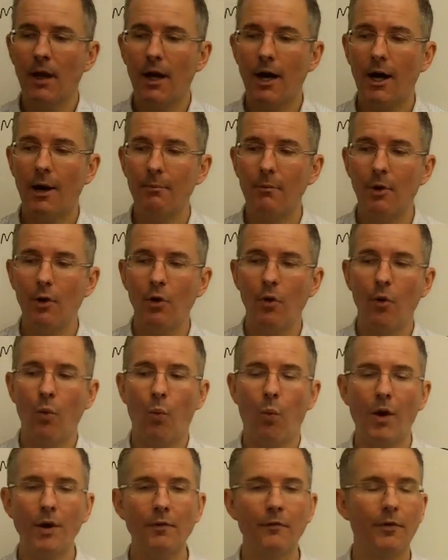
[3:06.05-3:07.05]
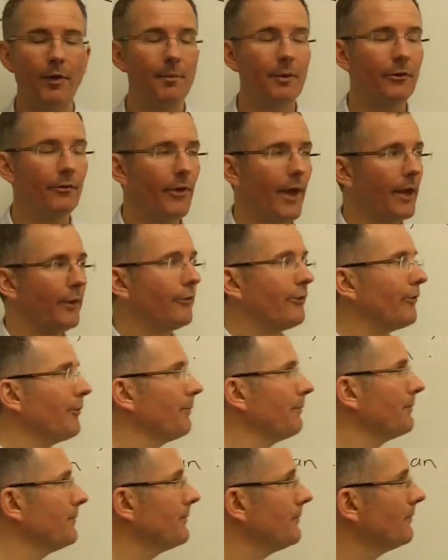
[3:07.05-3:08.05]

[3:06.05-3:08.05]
One of them is this.